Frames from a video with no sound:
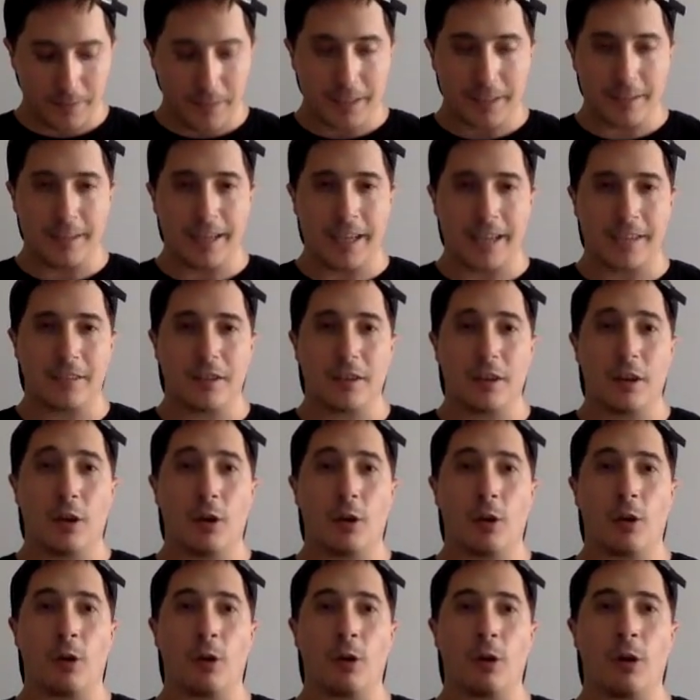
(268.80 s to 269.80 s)
Yet
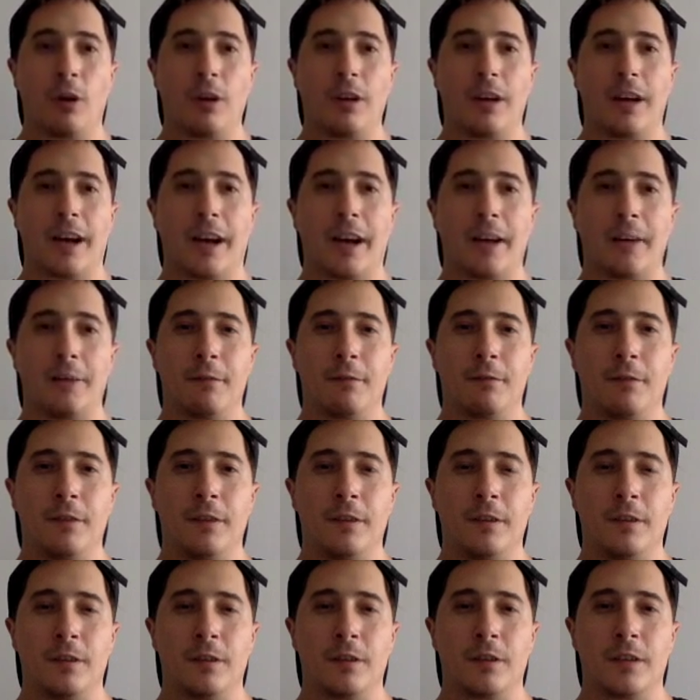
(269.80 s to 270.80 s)
all I
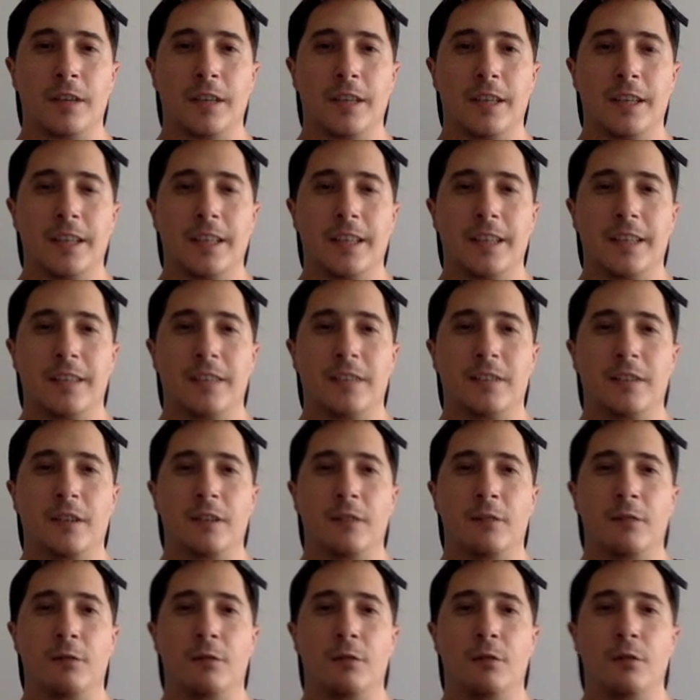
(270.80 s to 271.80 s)
feel is
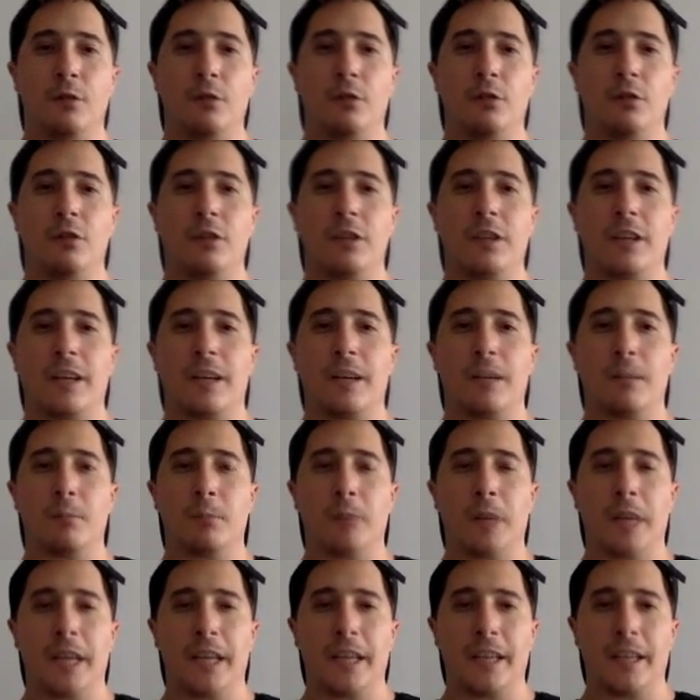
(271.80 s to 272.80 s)
confusion and
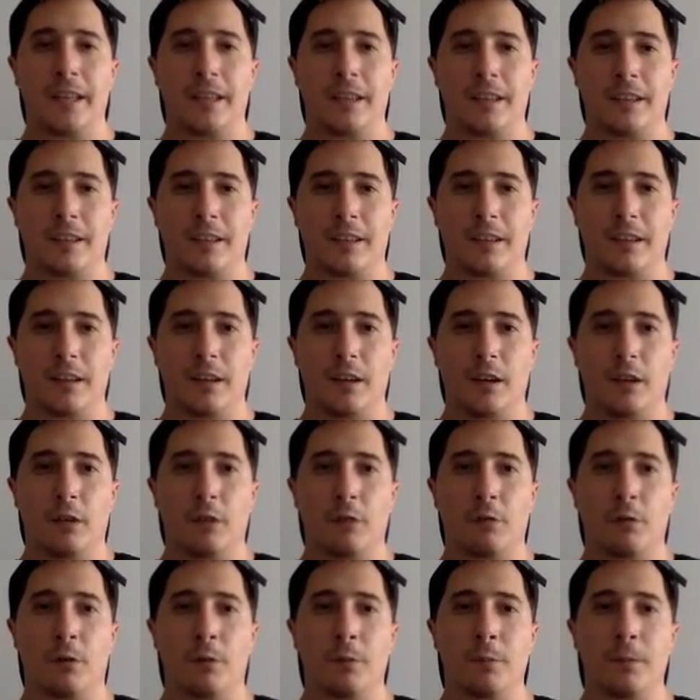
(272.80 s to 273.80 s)
pain
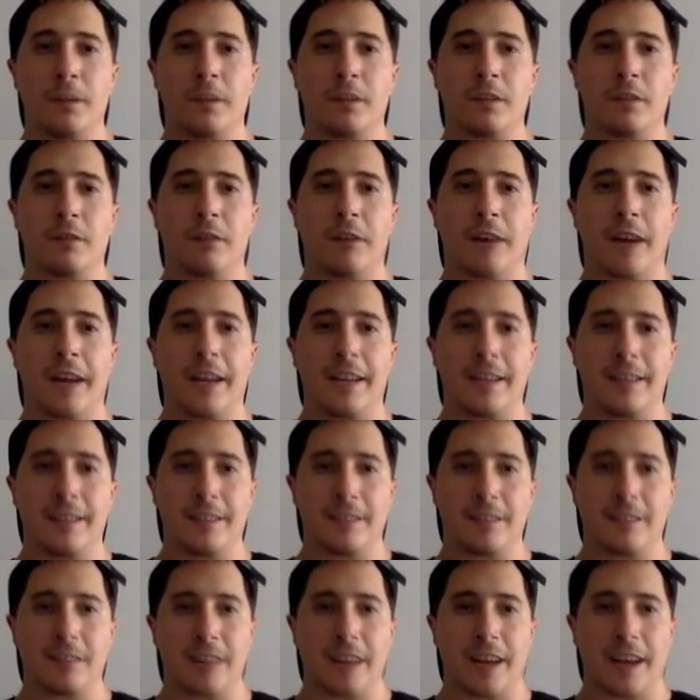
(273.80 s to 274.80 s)
from this
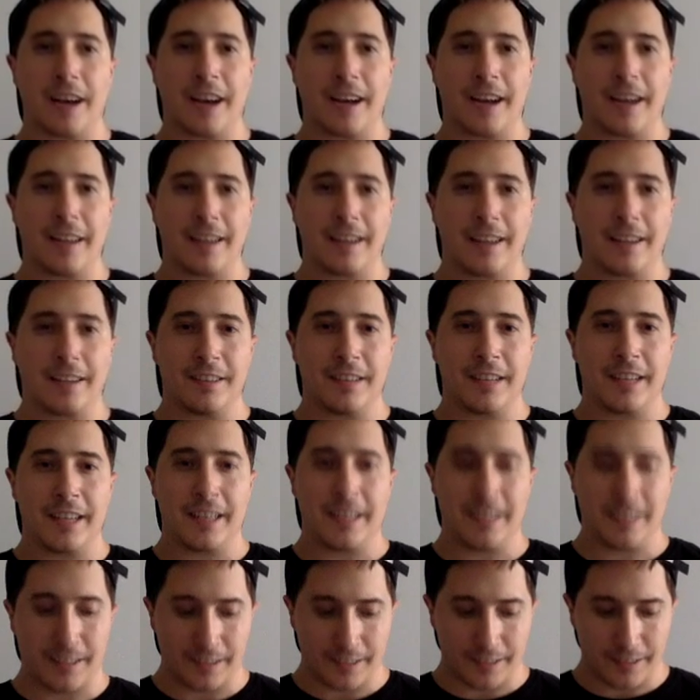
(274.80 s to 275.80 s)
violence I
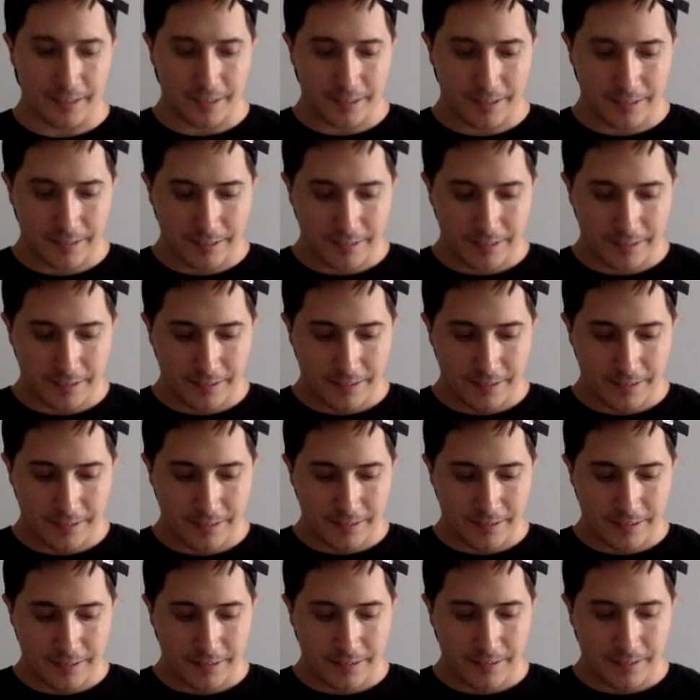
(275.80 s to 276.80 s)
attain.
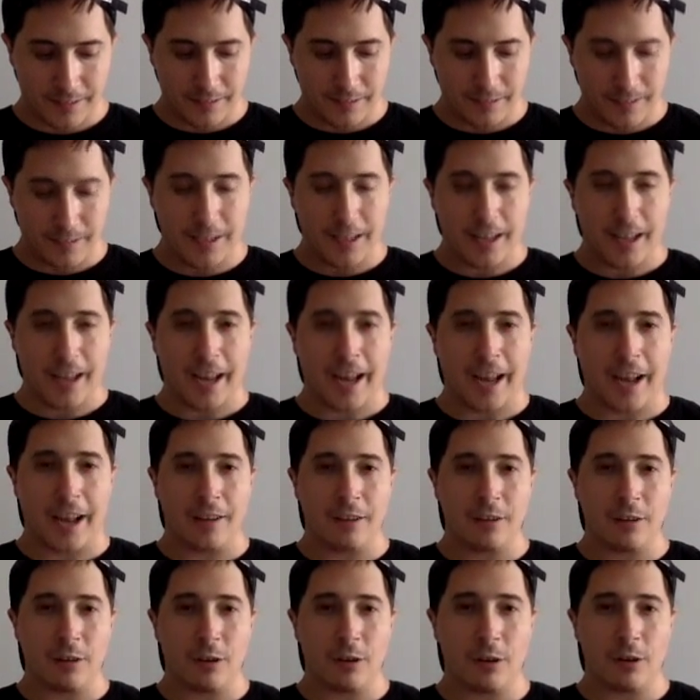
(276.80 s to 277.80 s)
How
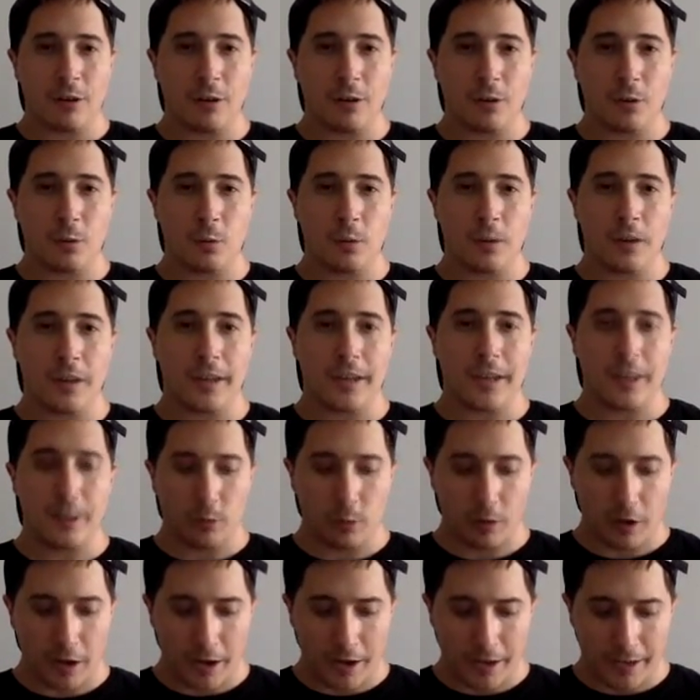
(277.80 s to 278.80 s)
long will I
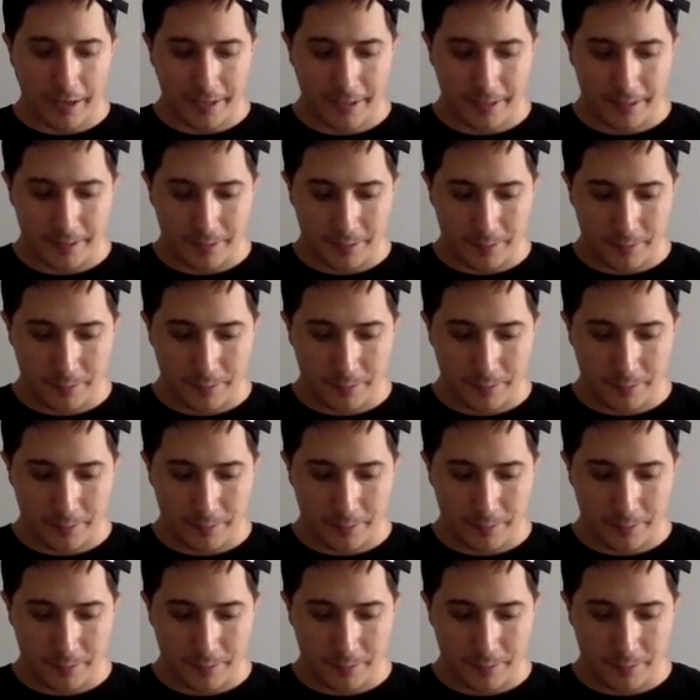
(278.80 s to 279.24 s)
cry